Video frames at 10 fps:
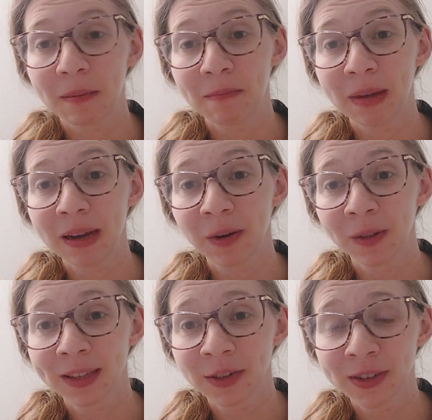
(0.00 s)
Medical
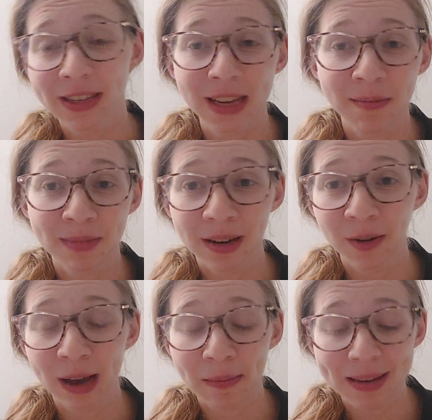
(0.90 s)
Literacy,
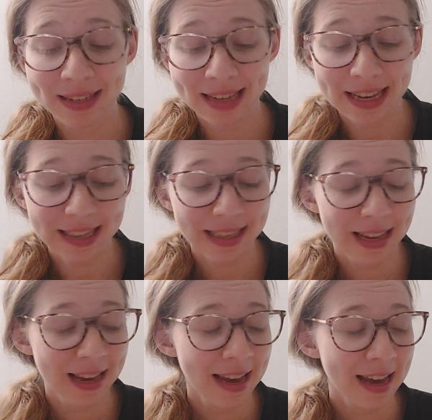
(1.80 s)
Medical ABCs
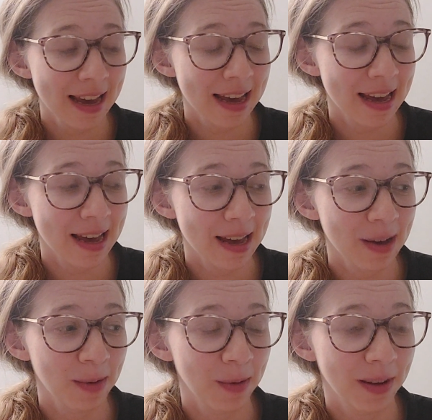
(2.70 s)

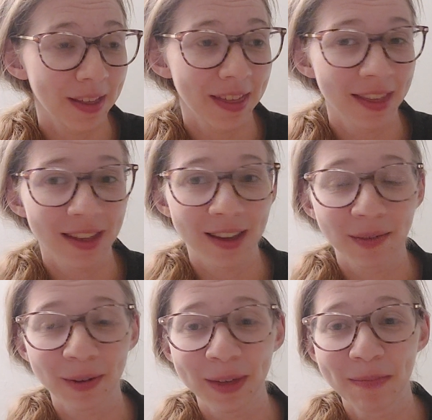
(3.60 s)

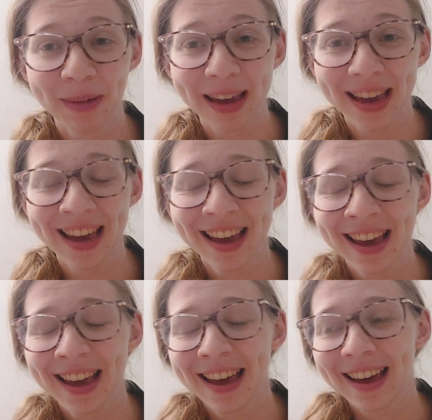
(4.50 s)
with me.
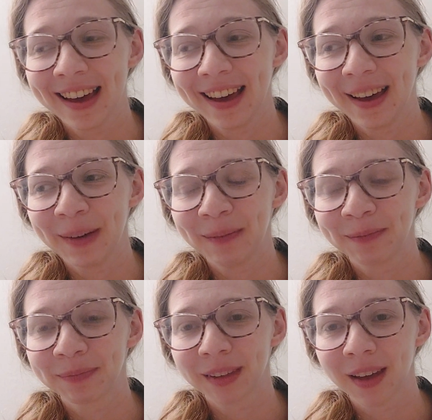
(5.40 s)

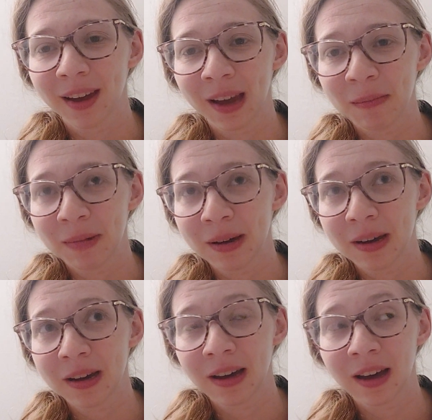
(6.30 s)
I'm
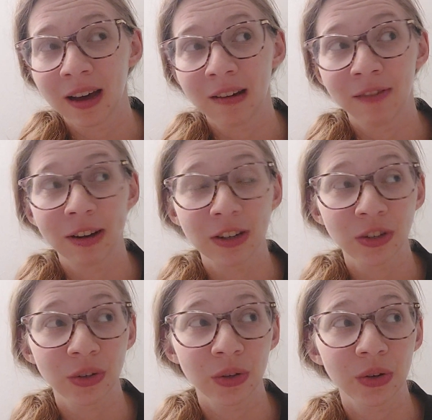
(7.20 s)
a
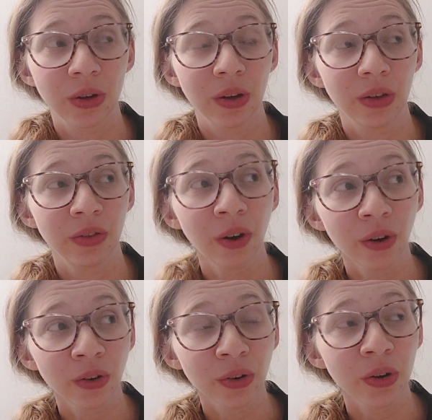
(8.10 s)
registered
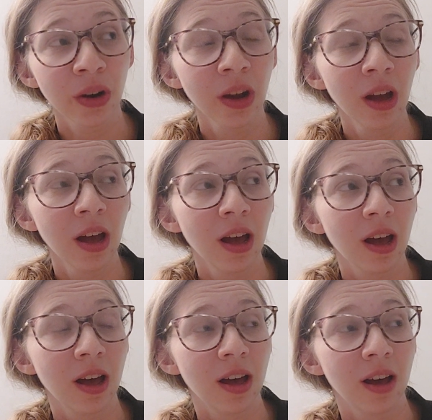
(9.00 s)
doctor.
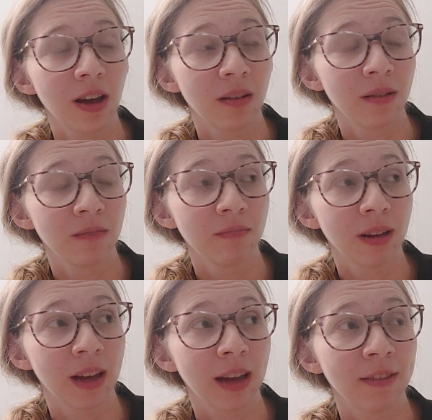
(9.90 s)

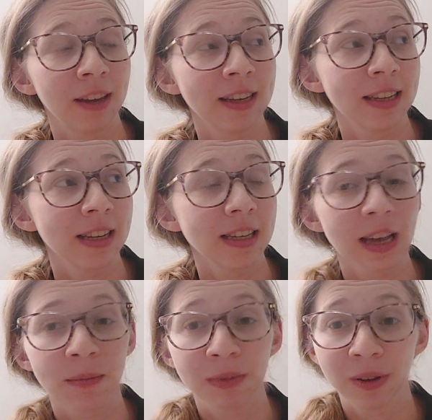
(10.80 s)
I have a license.
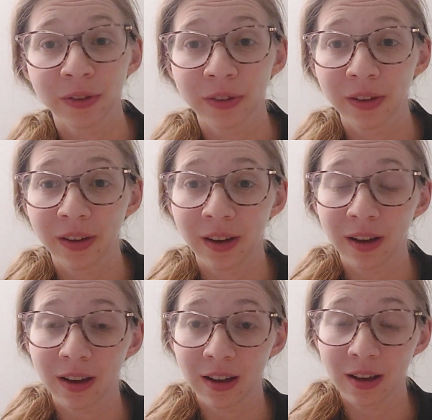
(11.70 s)
I'm not
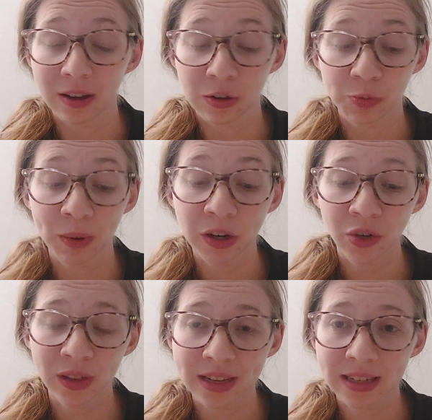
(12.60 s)
a
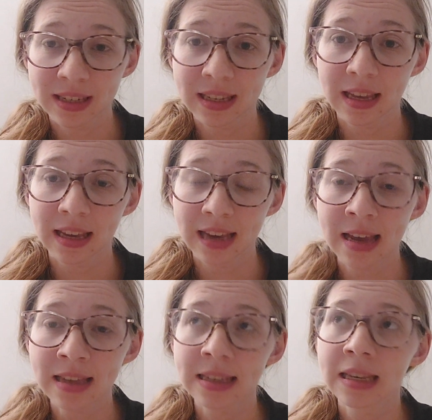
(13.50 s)
specialist
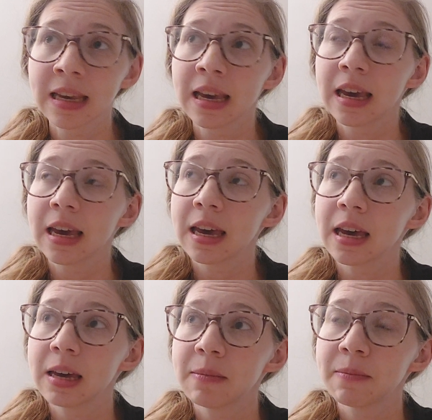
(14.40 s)
yet,
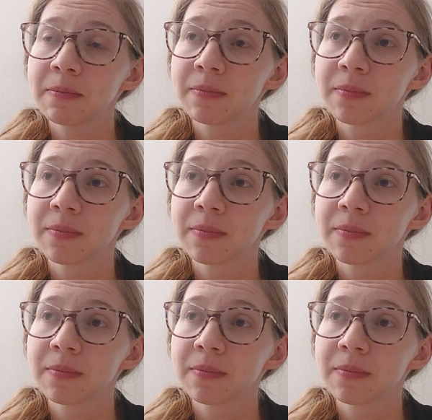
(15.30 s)
but